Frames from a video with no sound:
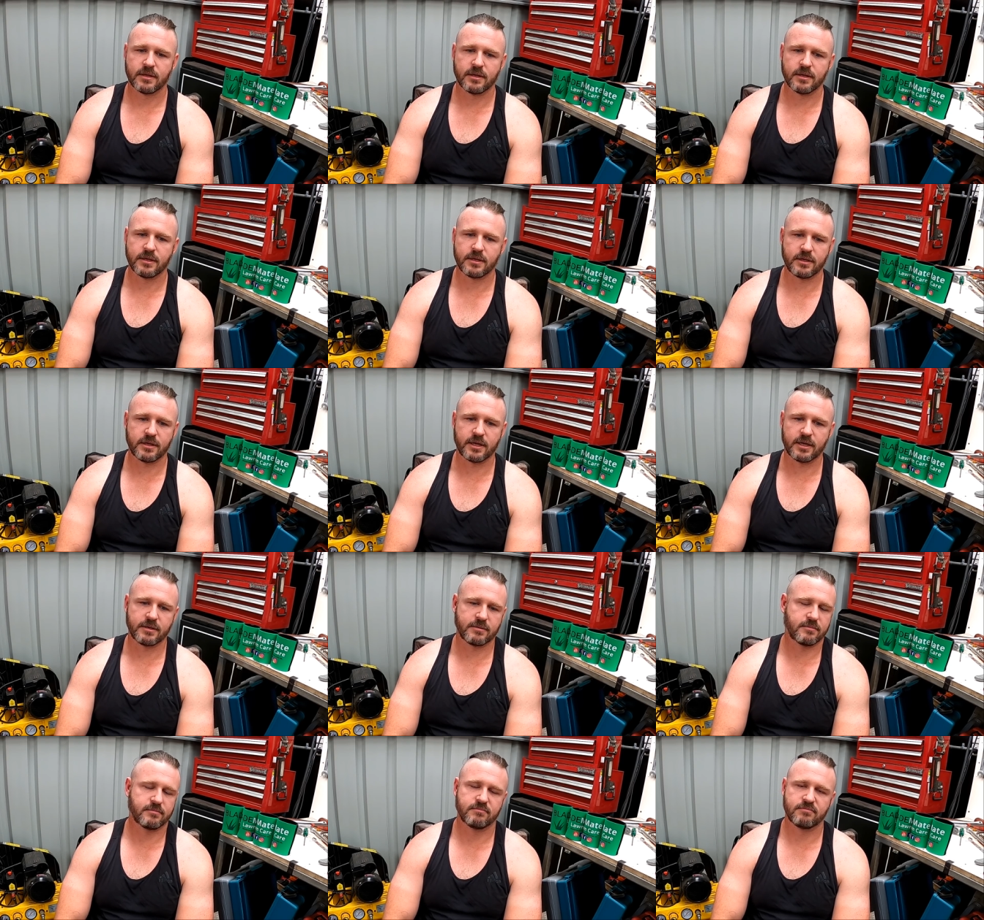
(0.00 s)
Uh, you
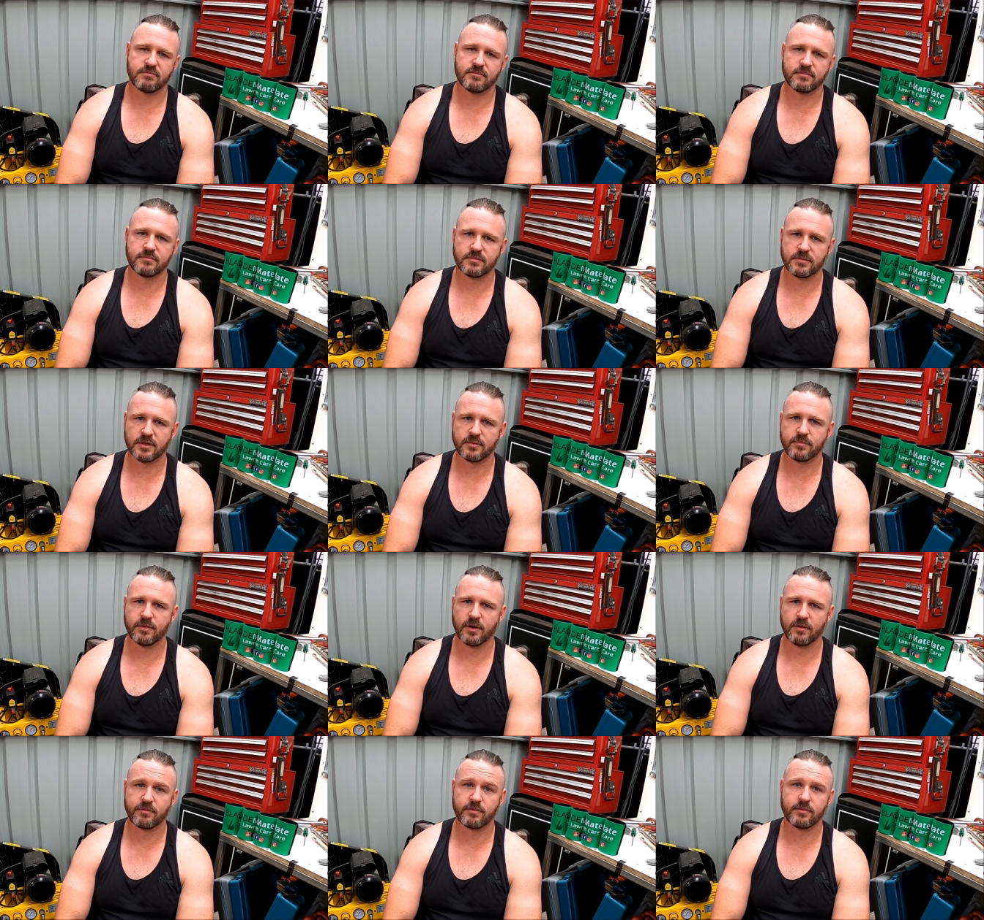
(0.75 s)
know, in a
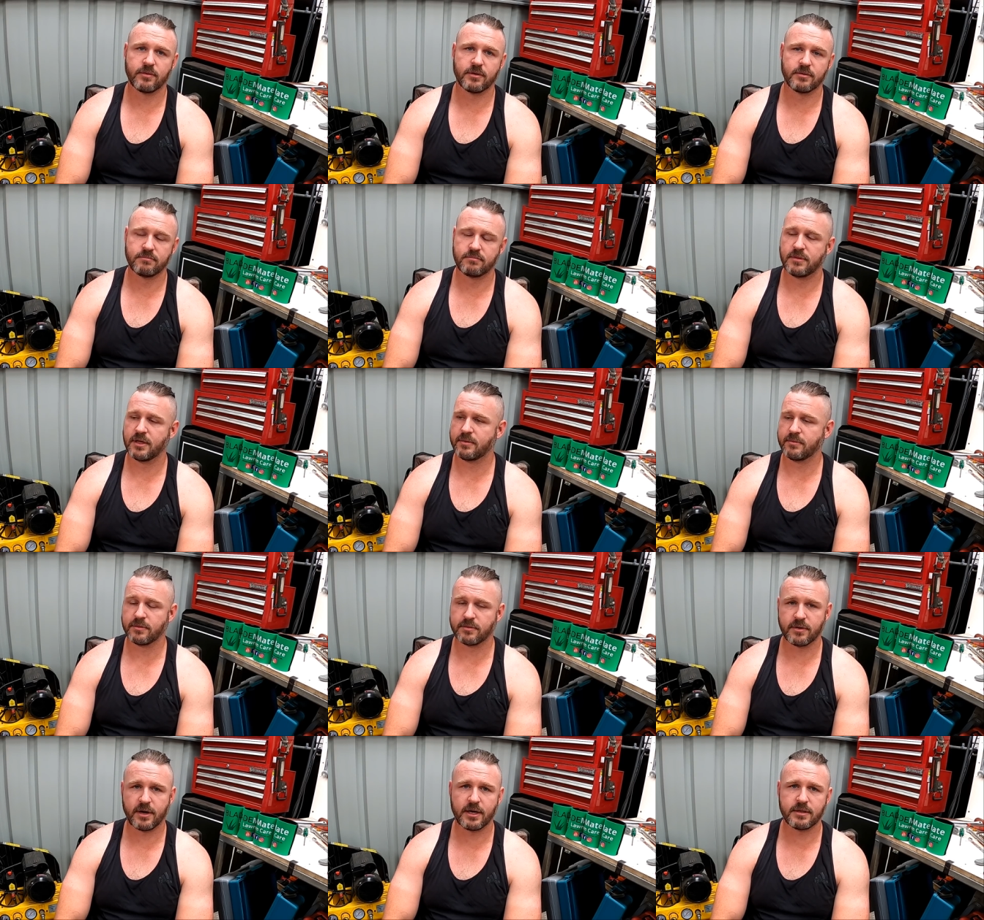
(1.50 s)
perfect world, that'd
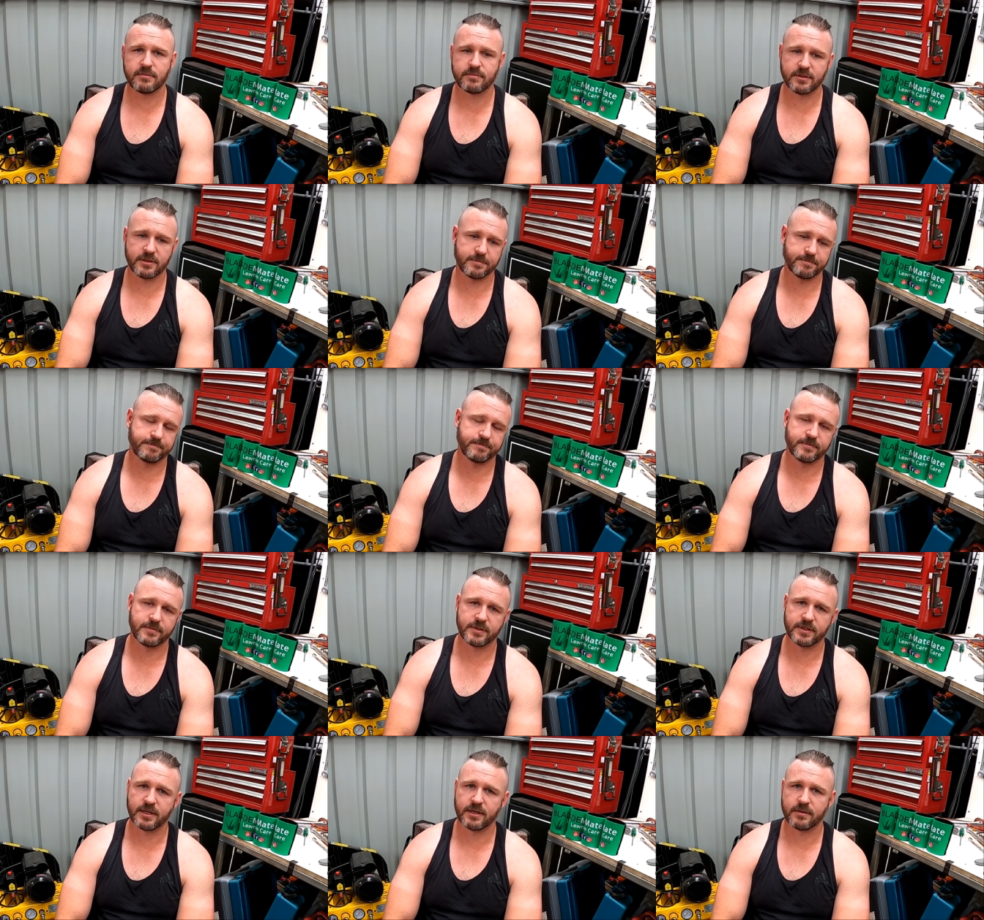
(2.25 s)
be great, but
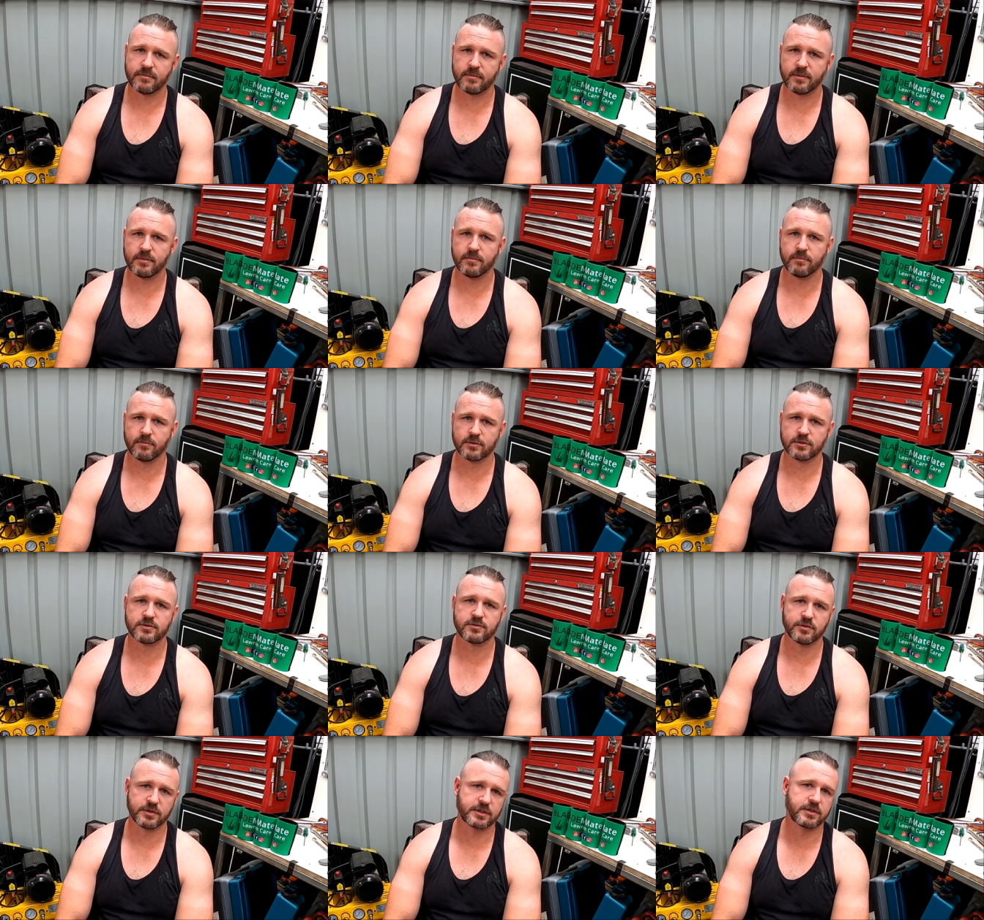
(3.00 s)
uh, I'm
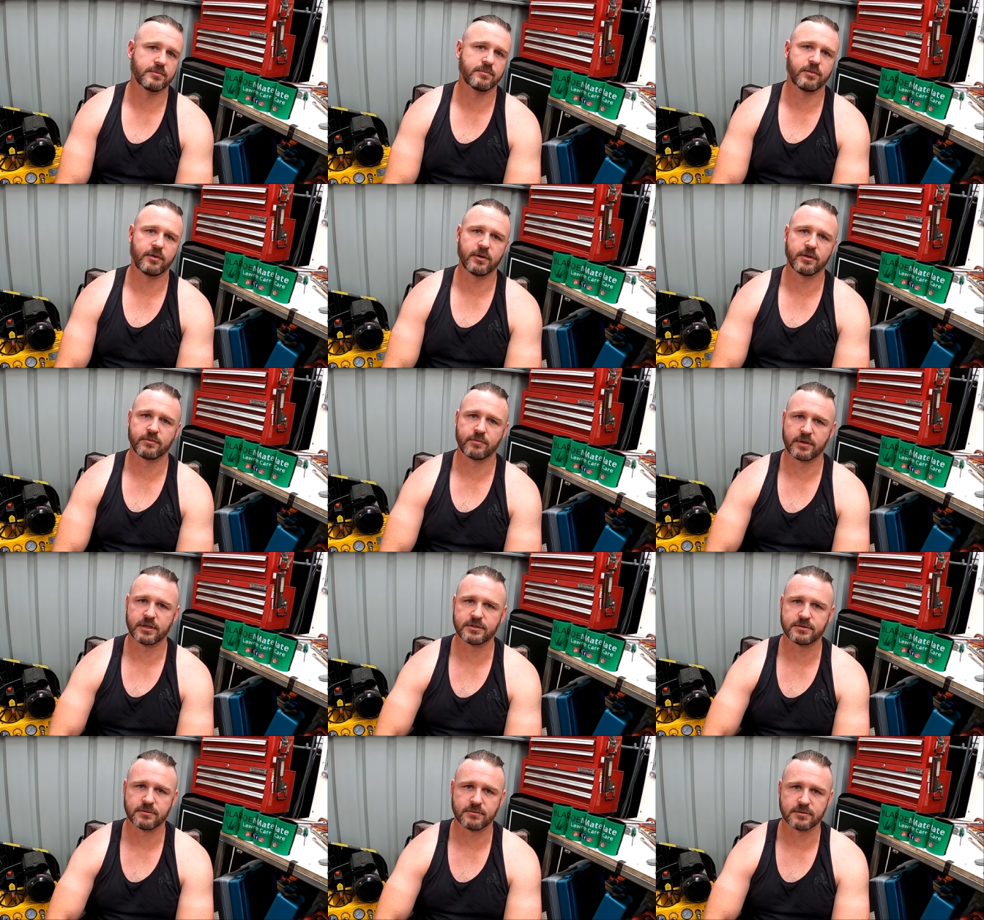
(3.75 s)
restricted by the
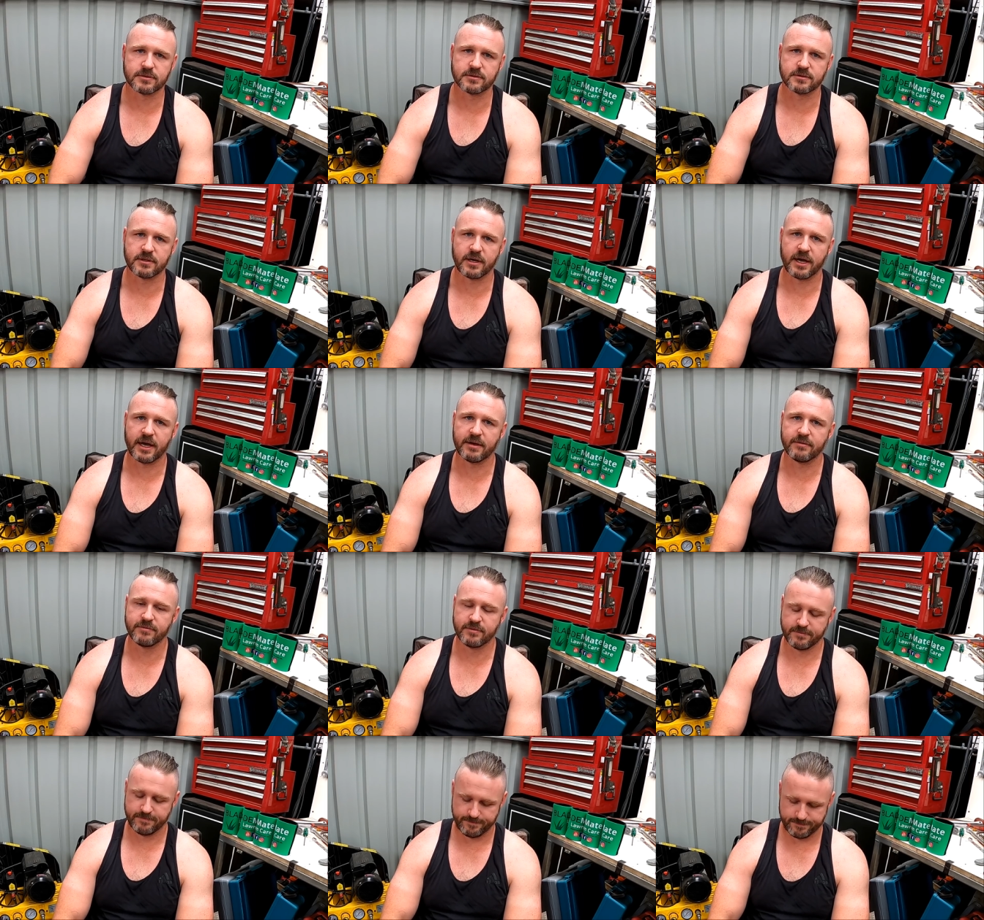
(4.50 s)
resources I
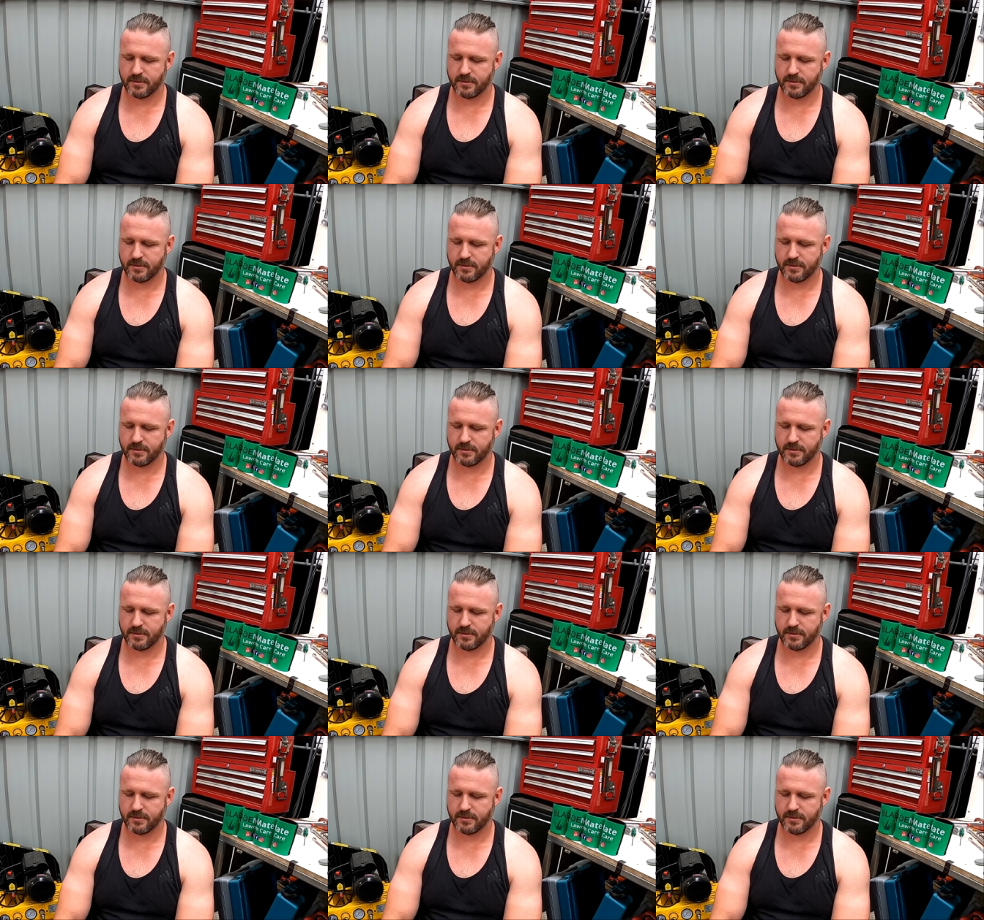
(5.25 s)
have.